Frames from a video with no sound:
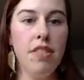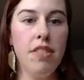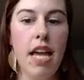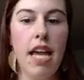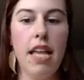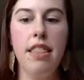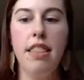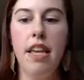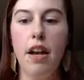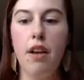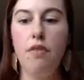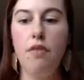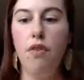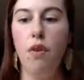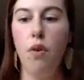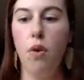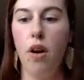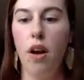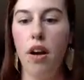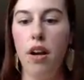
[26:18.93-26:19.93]
and
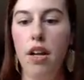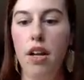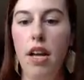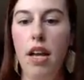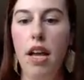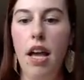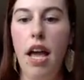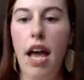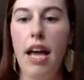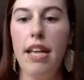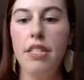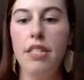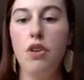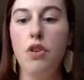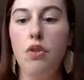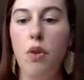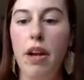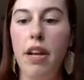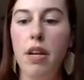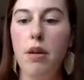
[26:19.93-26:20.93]
therefore has a
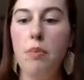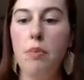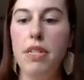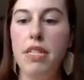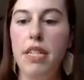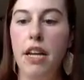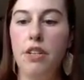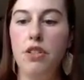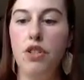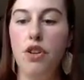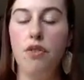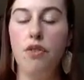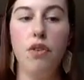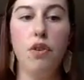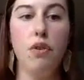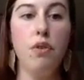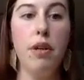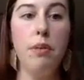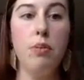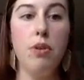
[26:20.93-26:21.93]
greater potential
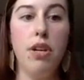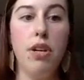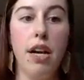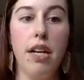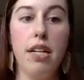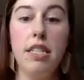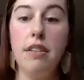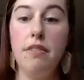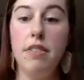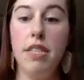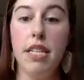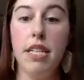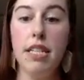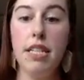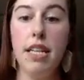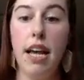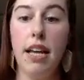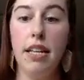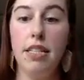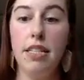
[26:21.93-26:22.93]
for reproductive
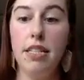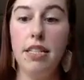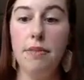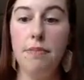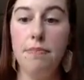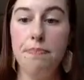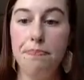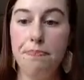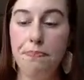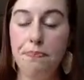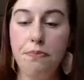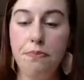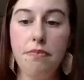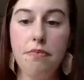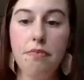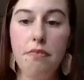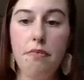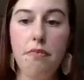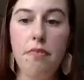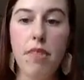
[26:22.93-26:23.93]
success.
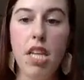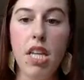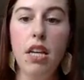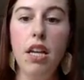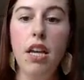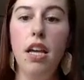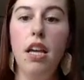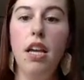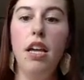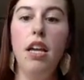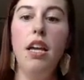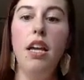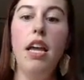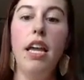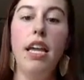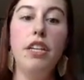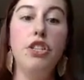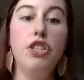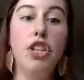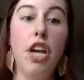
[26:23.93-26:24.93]

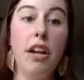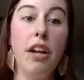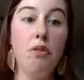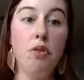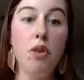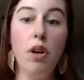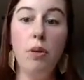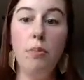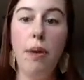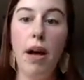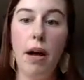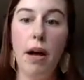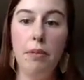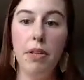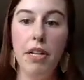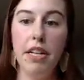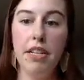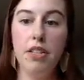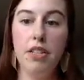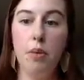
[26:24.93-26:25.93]
In general,
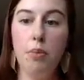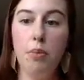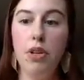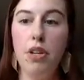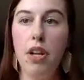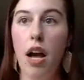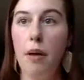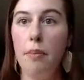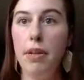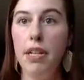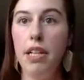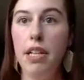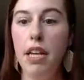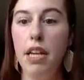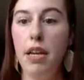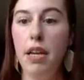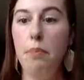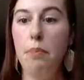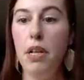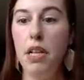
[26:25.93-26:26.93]
bobolinks are
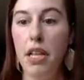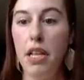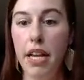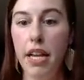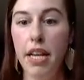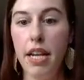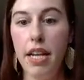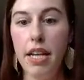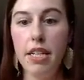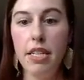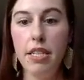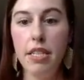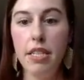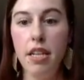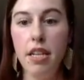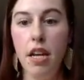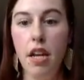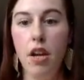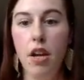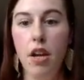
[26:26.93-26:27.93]
predominantly polygynous,
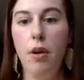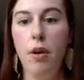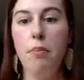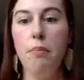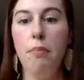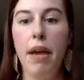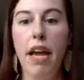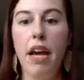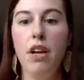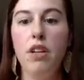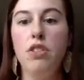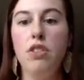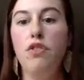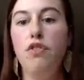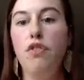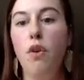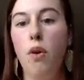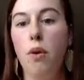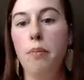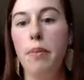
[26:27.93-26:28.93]
with males
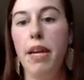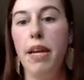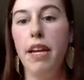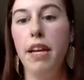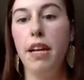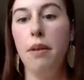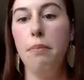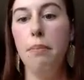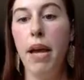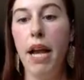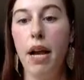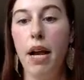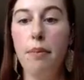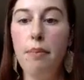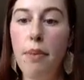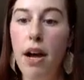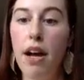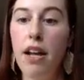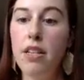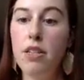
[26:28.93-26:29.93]
forming pair
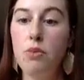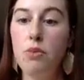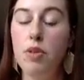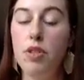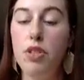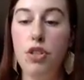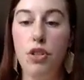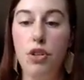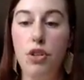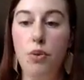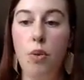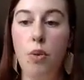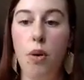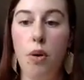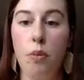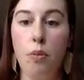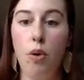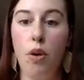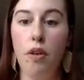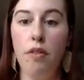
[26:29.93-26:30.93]
bonds with 2
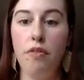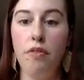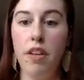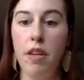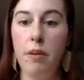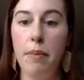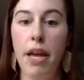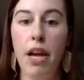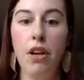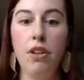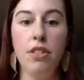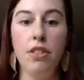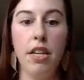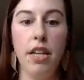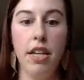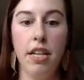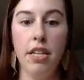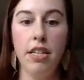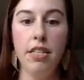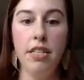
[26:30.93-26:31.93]
or more females
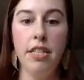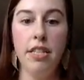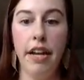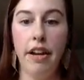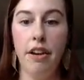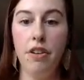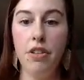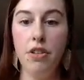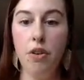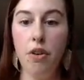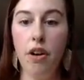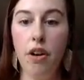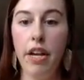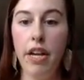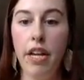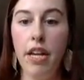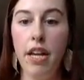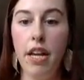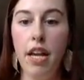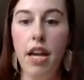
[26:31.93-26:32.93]
in his
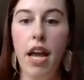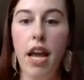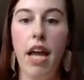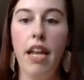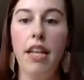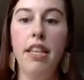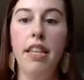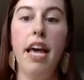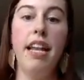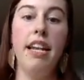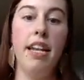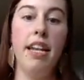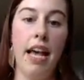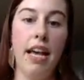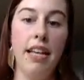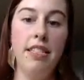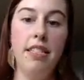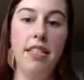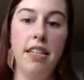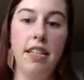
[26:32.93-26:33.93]
territory and that
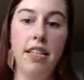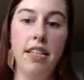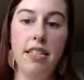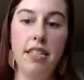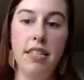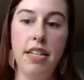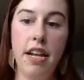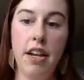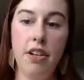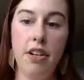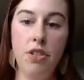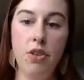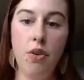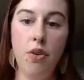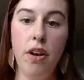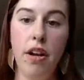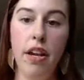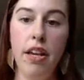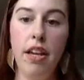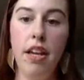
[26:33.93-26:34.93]
nest in his
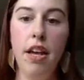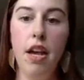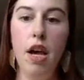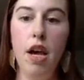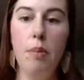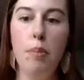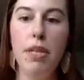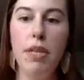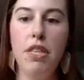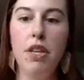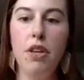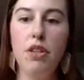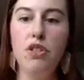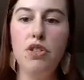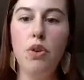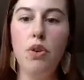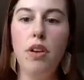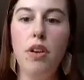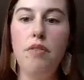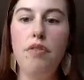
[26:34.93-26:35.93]
territory. But there's
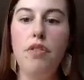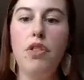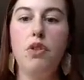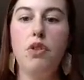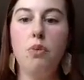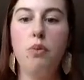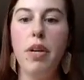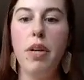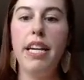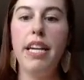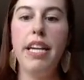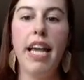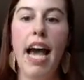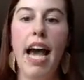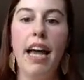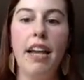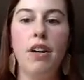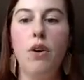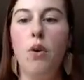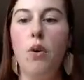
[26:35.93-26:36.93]
sort of 3
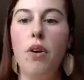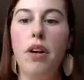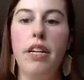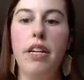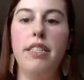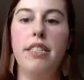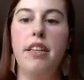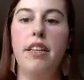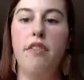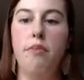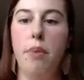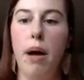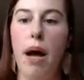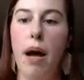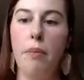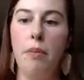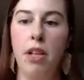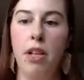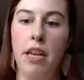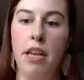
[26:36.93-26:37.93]
categories of
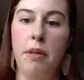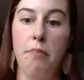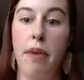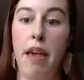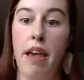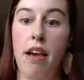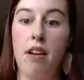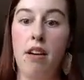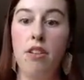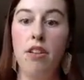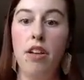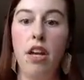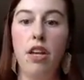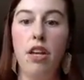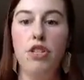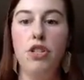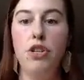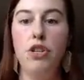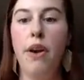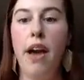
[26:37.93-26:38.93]
bobolink male.
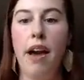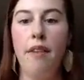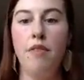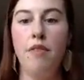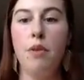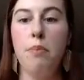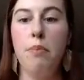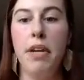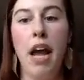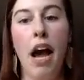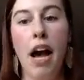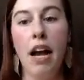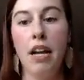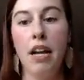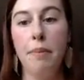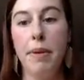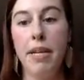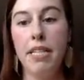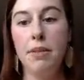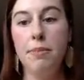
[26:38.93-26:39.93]
So you have your
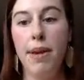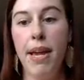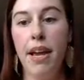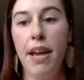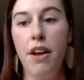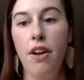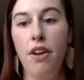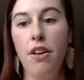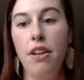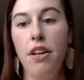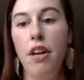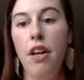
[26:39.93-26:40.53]
monogamous male.